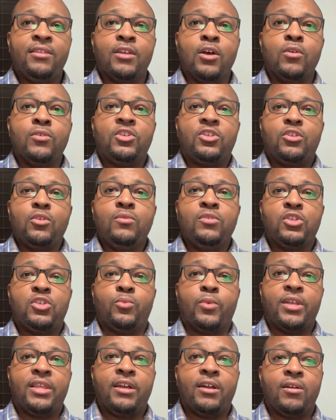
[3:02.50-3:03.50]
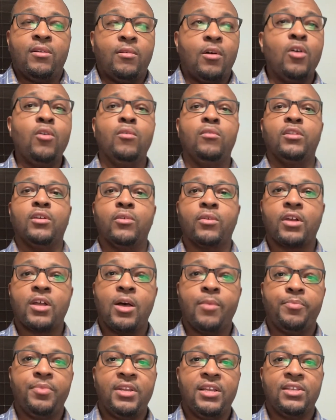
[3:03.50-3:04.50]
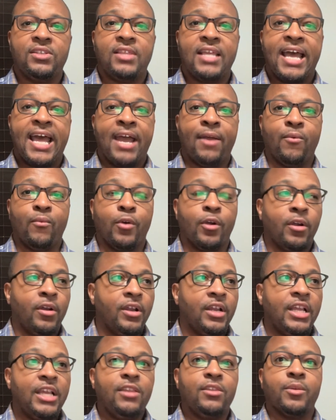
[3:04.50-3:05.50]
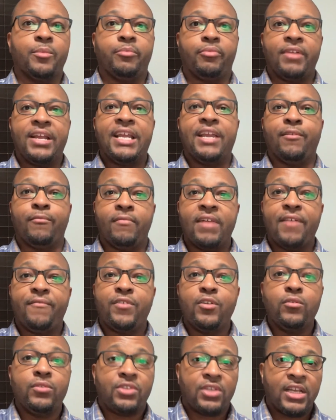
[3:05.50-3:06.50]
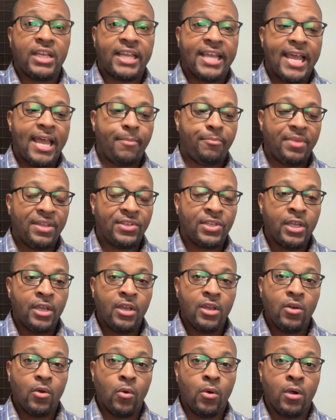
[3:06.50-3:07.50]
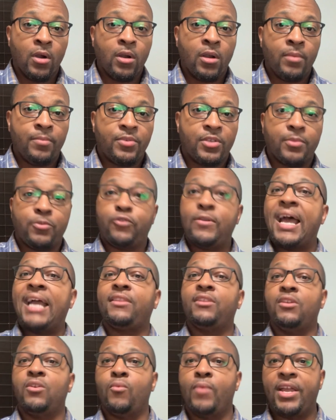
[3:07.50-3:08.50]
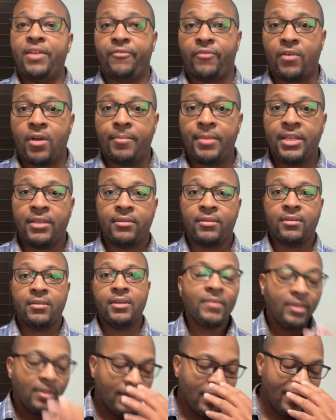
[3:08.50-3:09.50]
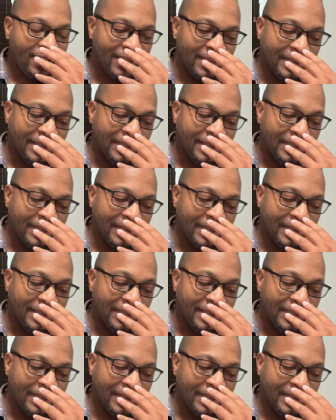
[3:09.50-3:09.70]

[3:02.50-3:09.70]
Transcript: those students were their own little companies that were either bringing revenue to the campus or subtracting away from it.